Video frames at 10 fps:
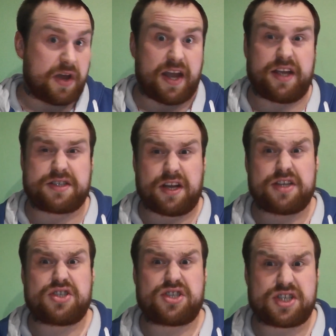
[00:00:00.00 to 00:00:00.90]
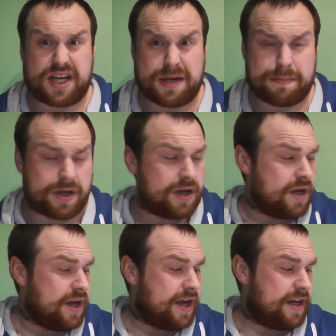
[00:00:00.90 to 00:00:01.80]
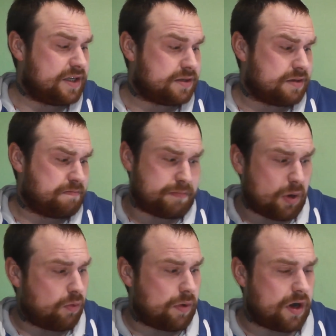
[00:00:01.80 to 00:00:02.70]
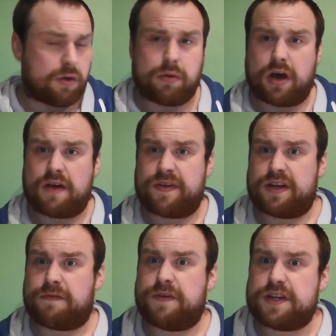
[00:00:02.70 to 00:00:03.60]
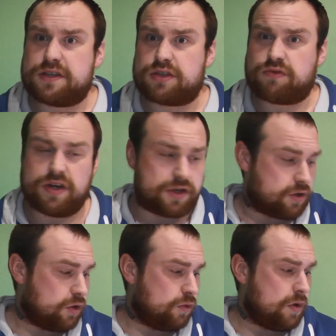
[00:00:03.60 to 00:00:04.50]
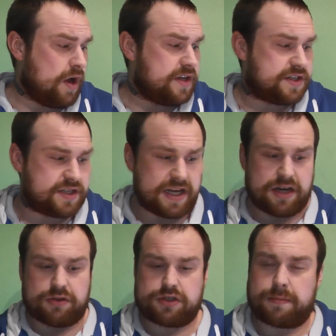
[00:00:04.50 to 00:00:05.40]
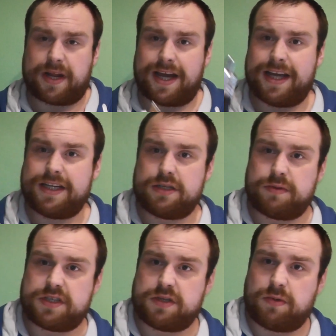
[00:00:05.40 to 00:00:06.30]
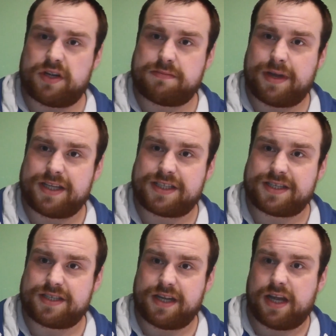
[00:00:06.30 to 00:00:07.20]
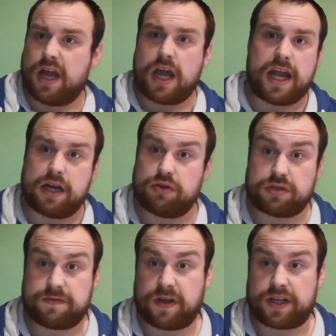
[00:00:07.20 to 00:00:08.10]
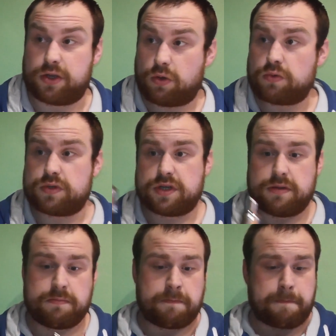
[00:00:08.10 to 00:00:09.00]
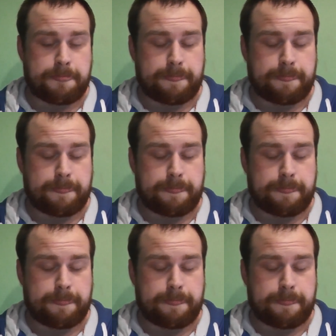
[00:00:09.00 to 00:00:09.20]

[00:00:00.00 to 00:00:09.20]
It's cheap, it's built well. I think the finish looks really cool. Sitting on top of the Hades, which is where it's made to sit, it looks fucking awesome.